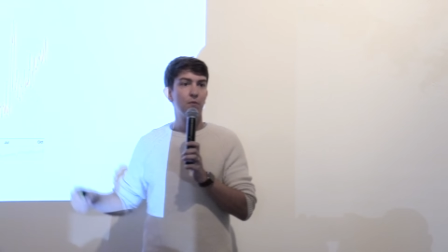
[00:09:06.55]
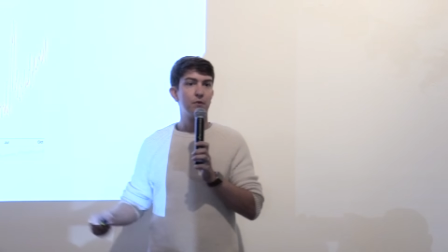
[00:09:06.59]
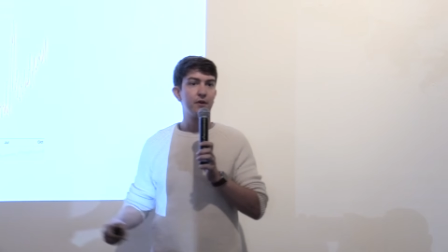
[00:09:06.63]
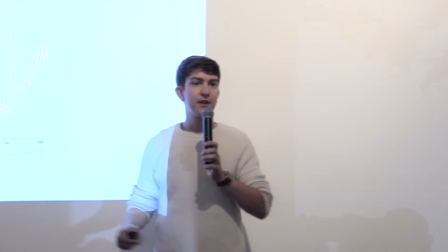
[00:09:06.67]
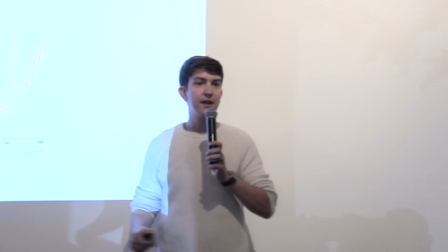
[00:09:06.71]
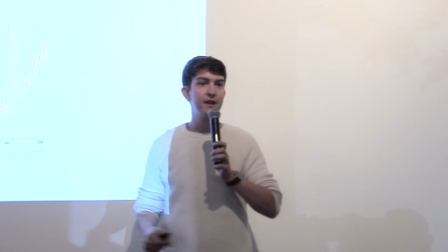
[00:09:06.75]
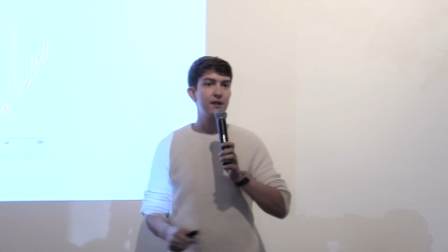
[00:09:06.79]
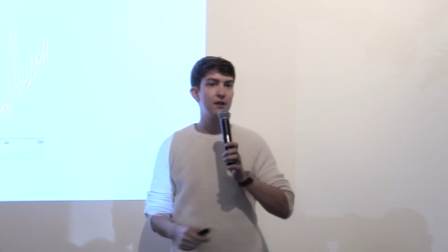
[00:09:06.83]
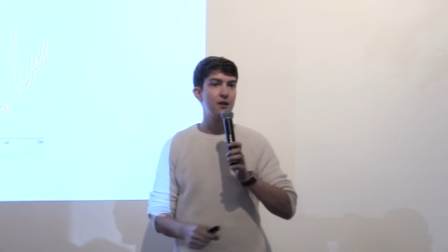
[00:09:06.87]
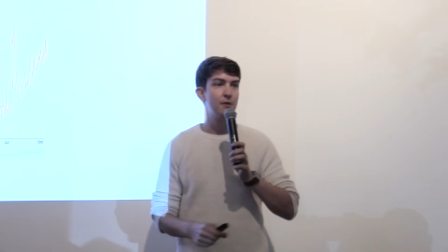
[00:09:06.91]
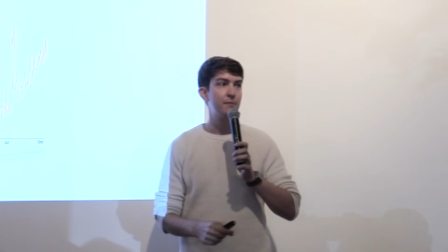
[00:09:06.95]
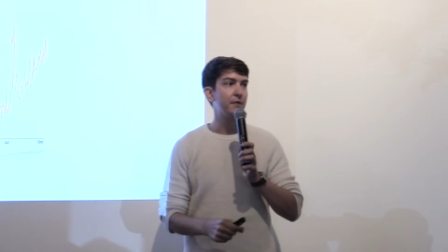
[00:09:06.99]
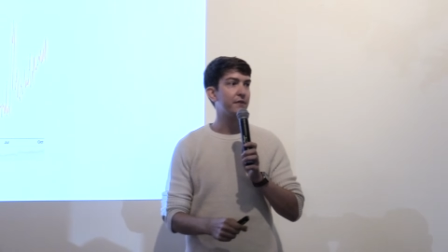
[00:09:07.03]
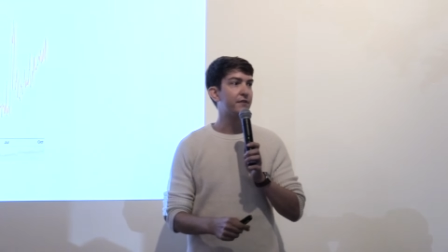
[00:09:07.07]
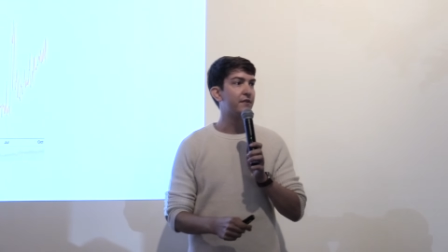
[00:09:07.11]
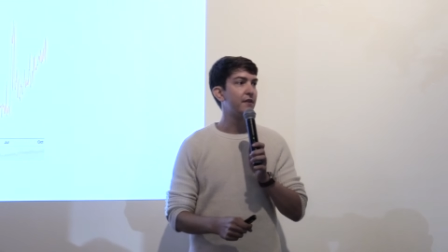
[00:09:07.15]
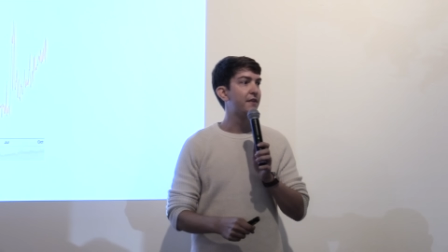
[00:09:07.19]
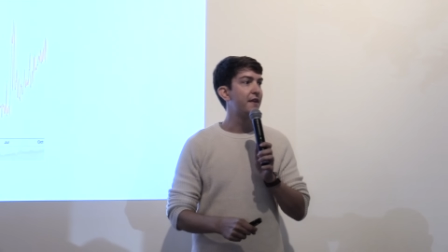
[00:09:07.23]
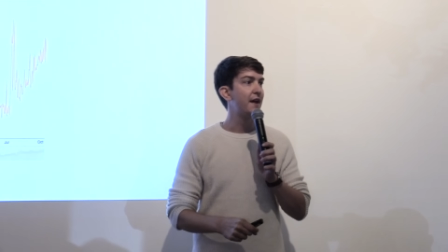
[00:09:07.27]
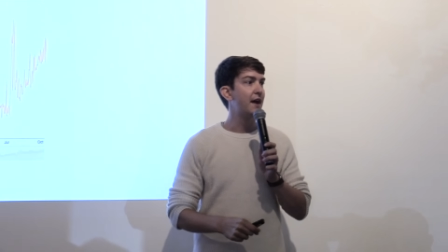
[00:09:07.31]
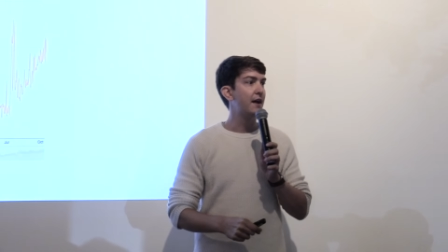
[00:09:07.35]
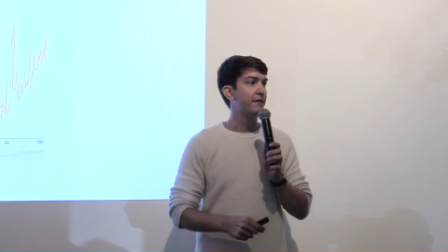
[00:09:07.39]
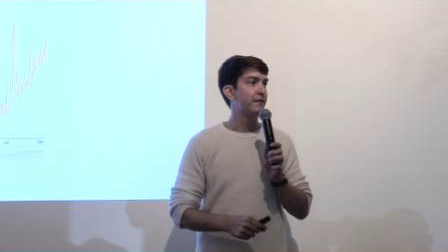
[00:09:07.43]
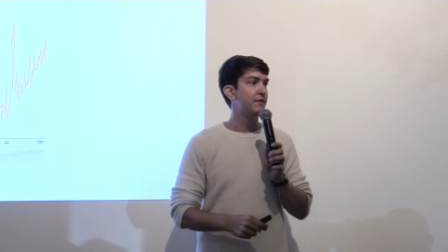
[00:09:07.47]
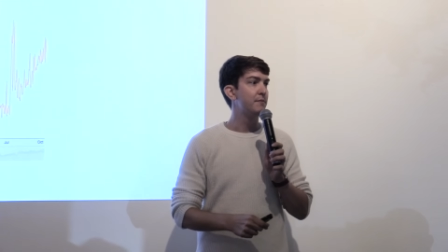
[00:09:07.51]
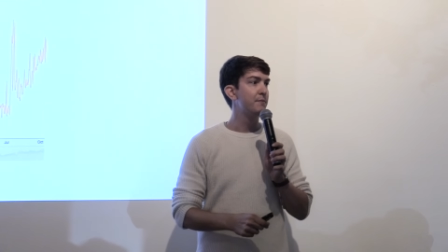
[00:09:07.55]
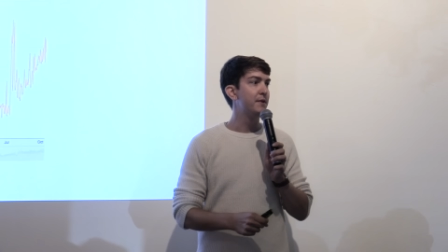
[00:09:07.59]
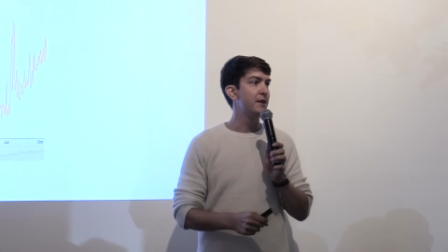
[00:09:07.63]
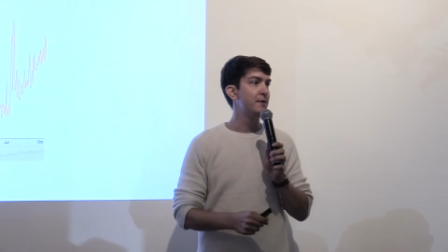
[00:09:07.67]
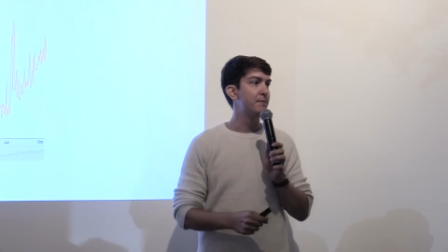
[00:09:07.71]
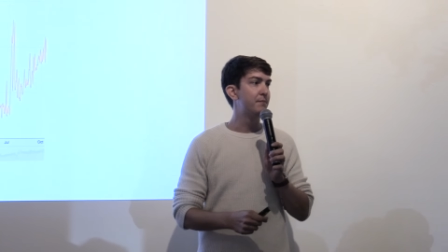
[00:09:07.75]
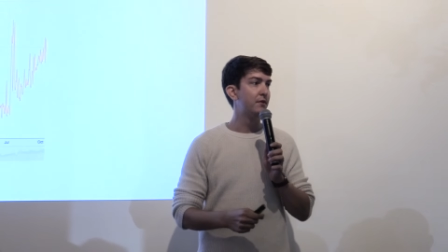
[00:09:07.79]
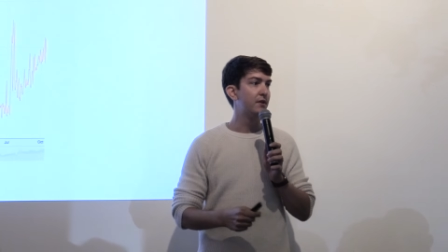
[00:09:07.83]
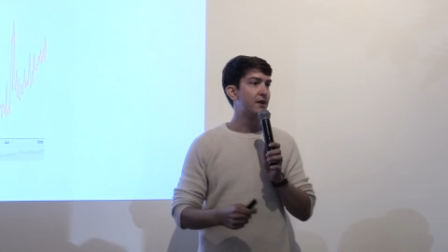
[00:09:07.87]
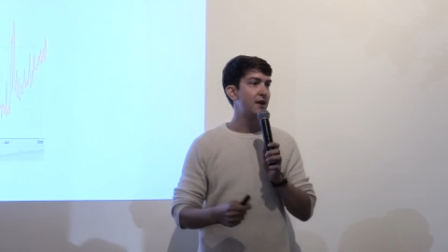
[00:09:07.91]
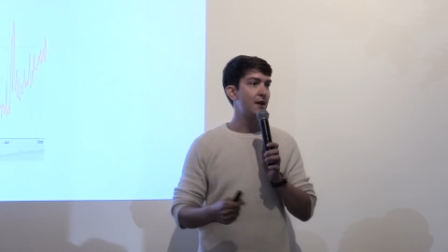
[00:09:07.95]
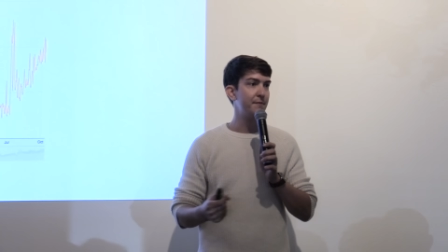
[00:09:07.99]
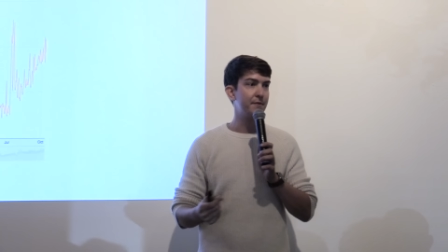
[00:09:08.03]
we're getting almost 1,000
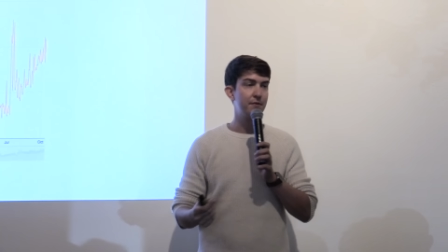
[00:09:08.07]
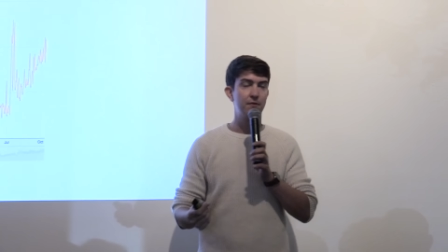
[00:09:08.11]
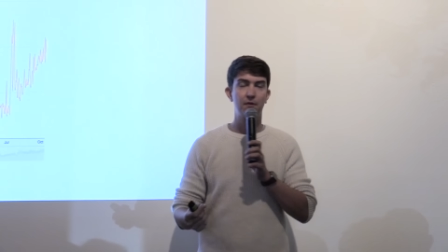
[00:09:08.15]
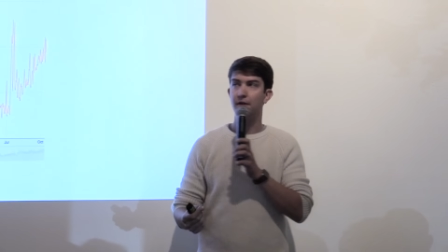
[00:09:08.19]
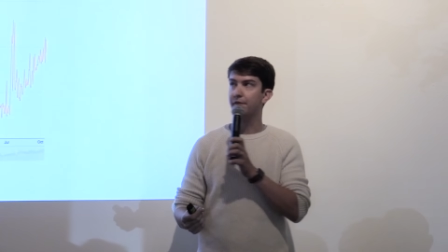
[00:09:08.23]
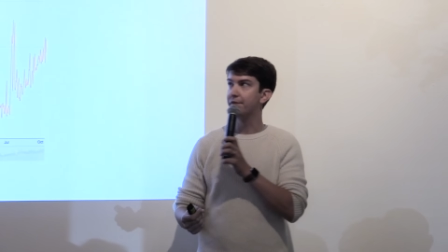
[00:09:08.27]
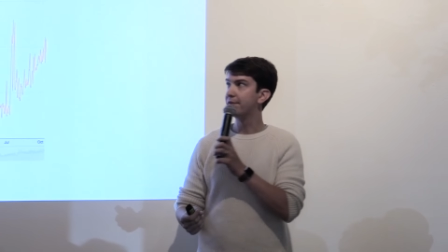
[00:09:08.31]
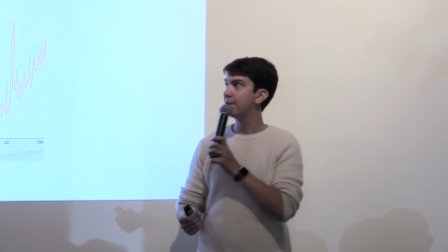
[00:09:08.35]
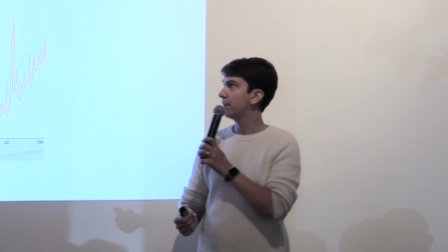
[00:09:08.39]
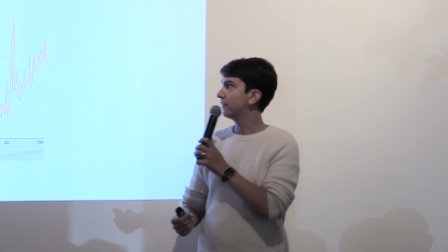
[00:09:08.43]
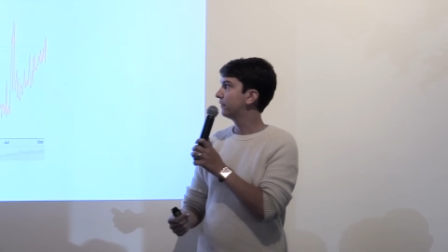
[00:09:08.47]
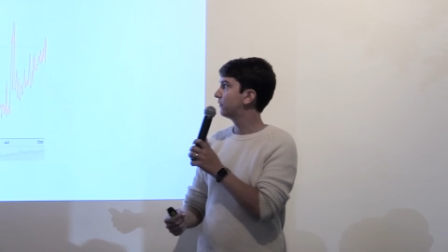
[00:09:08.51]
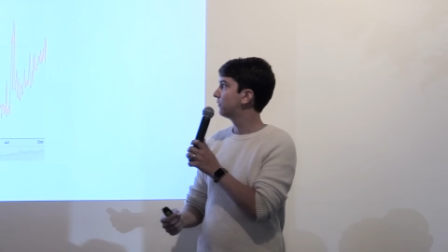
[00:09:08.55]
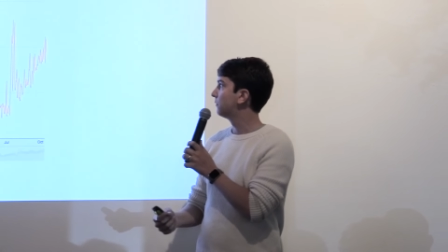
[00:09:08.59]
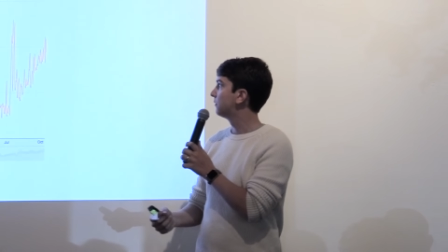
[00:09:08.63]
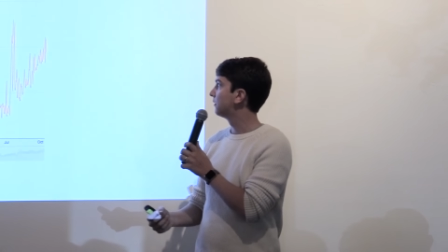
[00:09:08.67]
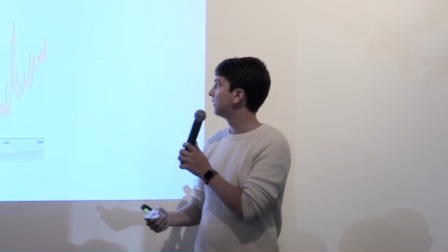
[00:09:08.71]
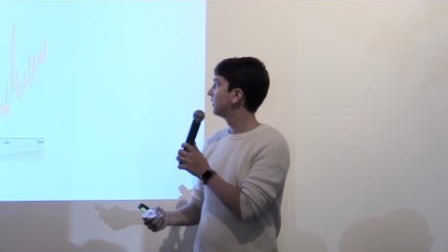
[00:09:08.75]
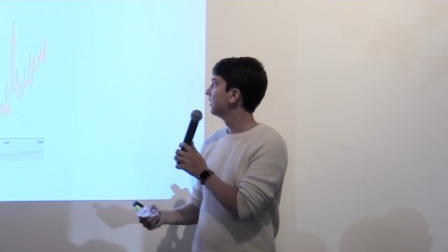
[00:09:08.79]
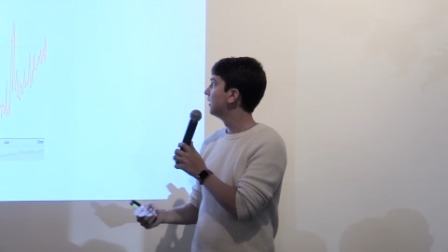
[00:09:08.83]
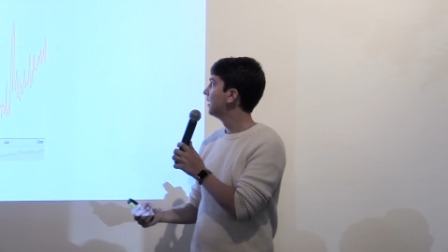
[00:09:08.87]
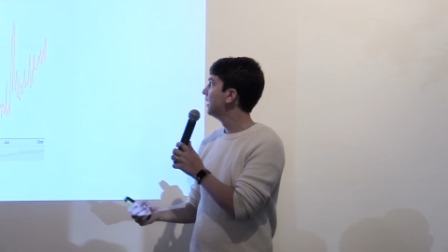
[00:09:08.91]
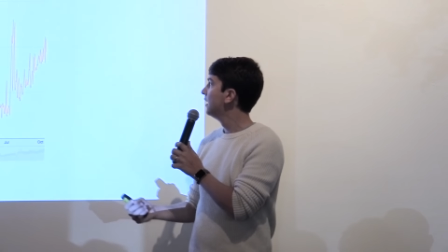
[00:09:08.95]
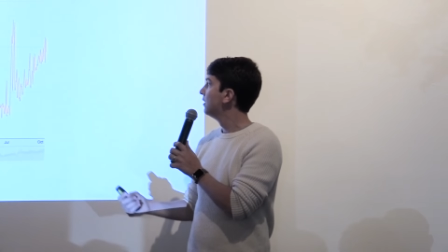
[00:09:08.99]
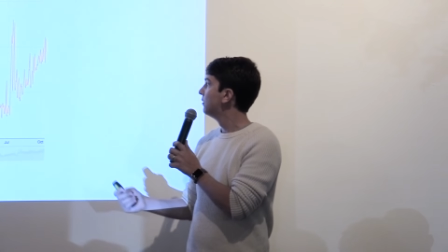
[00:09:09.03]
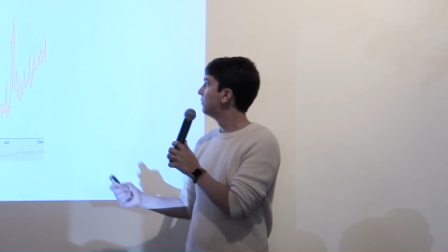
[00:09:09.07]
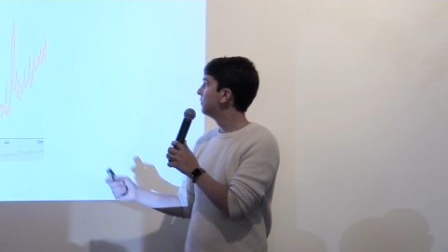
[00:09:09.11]
people coming to our front door,